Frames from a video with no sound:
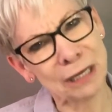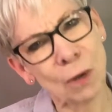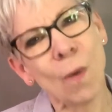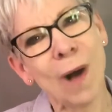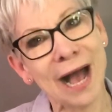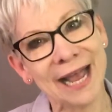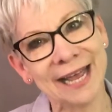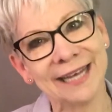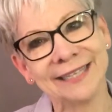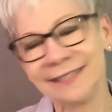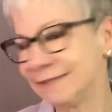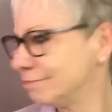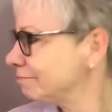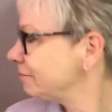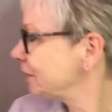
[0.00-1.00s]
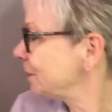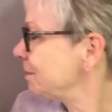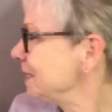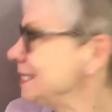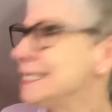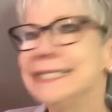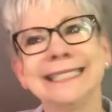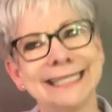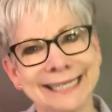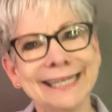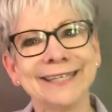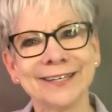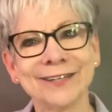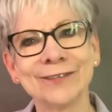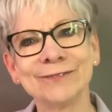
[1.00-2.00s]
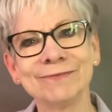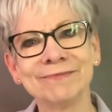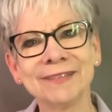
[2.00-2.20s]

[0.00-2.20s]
quiet, to be still.